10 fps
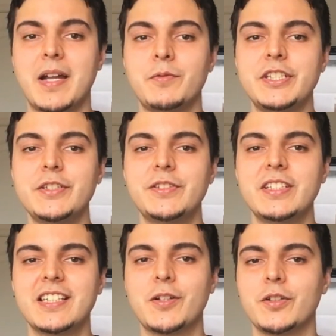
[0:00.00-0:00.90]
Am I
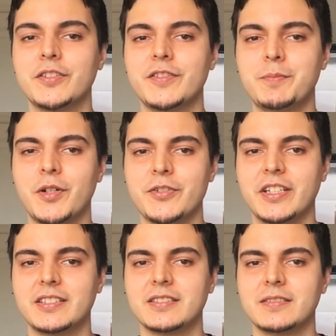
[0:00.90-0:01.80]
reducing the cost of the
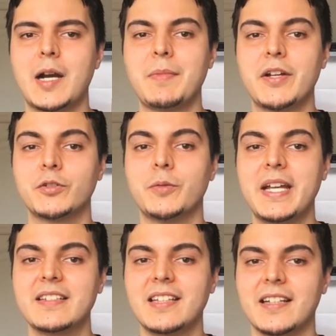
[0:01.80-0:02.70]
project? Are my
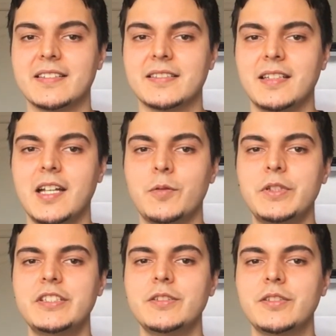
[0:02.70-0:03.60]
automated tests
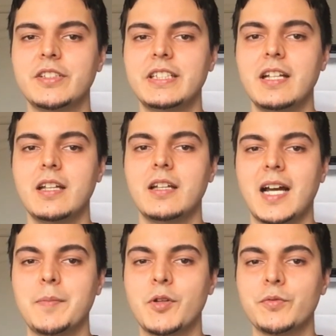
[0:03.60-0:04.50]
reducing
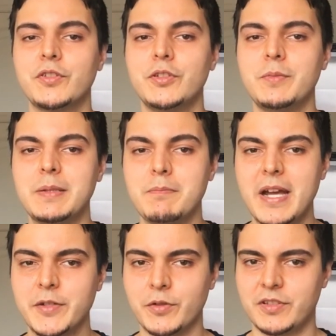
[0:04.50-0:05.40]
time consuming
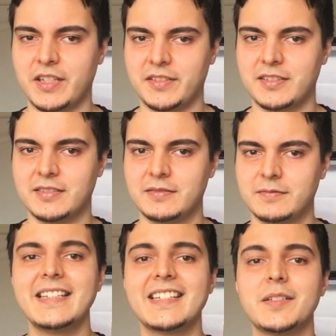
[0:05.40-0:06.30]
manual tasks?
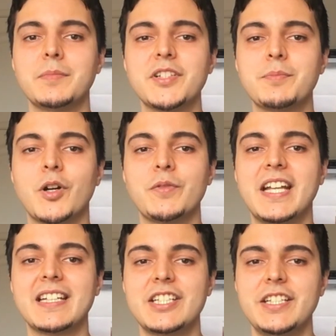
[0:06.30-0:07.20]
And there are much more we
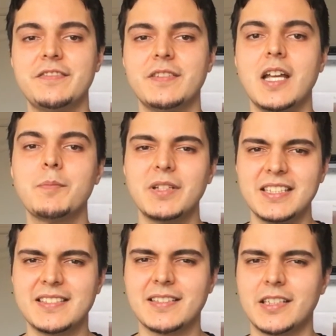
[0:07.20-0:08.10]
can achieve, but
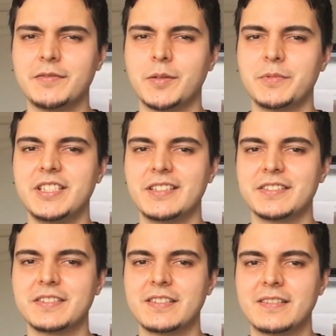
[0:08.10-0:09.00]
let's start from
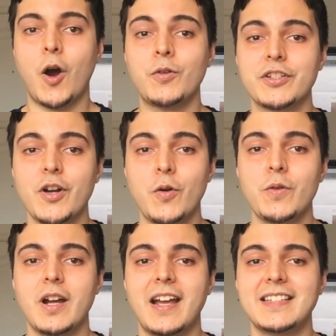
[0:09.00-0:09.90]
here. Our
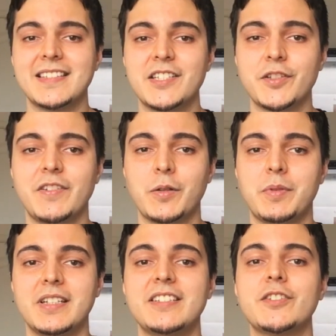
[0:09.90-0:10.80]
goal at Essential
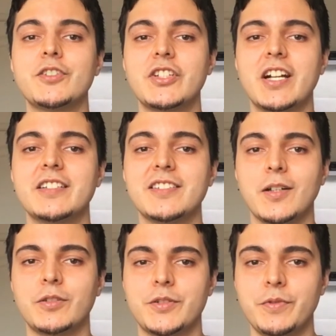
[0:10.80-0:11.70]
Developer is to share this
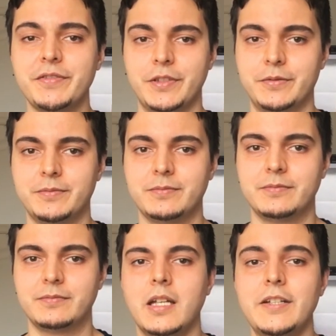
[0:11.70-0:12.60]
knowledge with you.
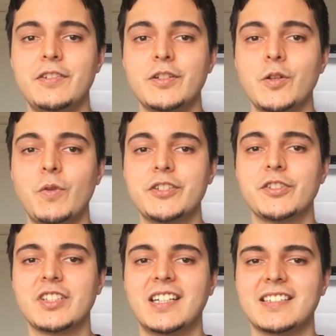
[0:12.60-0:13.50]
If you don't know where
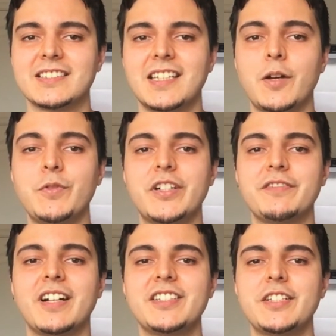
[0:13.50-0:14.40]
to start, we are
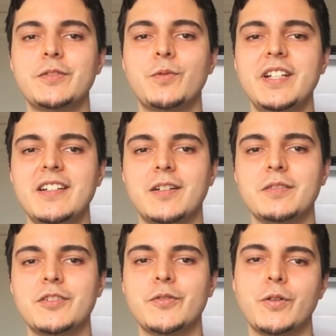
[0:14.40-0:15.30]
inviting you right
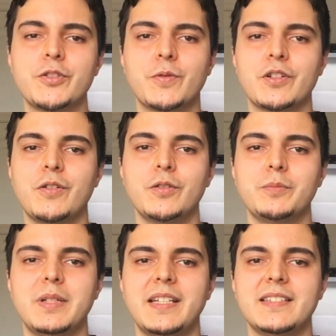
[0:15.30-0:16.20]
now to go to our
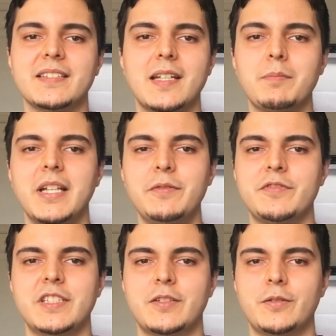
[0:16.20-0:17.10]
code base and play
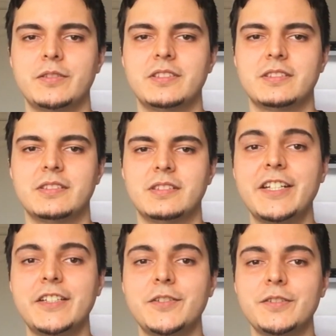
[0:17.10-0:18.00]
with the code. And
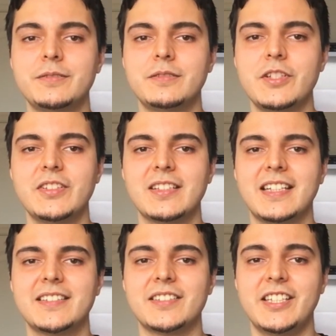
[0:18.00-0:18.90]
you can do just
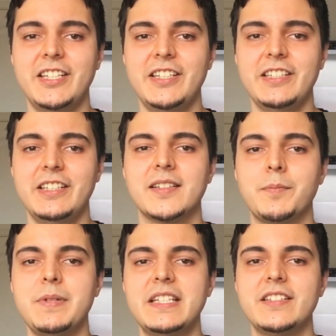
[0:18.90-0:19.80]
like Sir He and
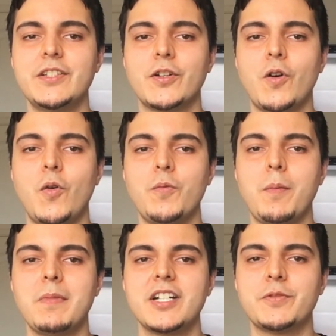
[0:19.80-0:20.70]
submit your
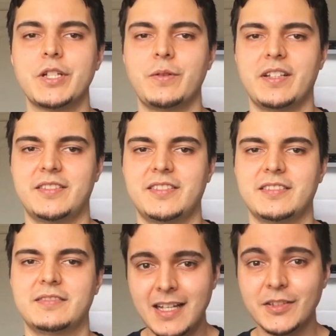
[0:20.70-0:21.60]
own merge
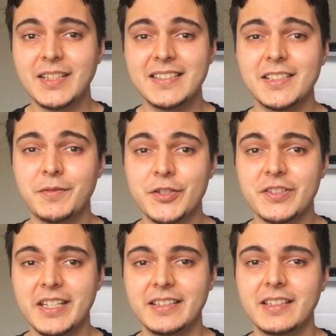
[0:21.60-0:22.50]
requests. So that's it for
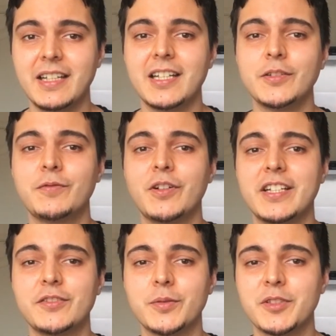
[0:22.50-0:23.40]
today. Don't
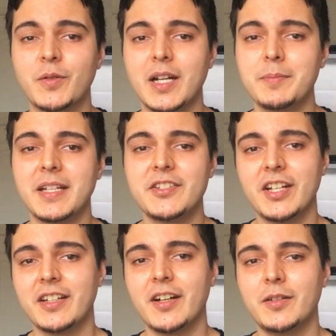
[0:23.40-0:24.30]
forget to subscribe and
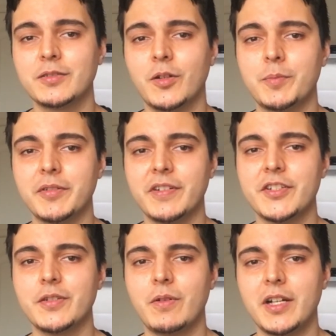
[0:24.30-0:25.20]
check out our
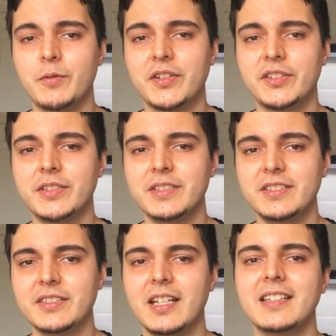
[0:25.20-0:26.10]
professional iOS
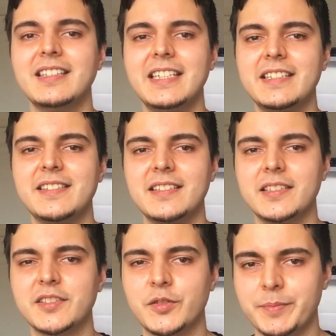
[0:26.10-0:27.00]
series. The link is in
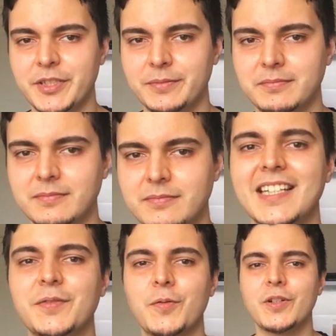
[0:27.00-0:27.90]
the description.
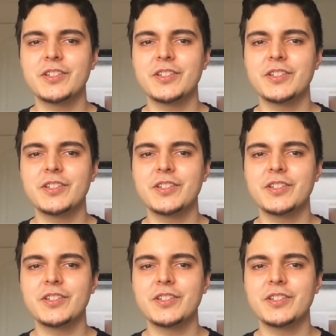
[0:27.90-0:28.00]
Thanks for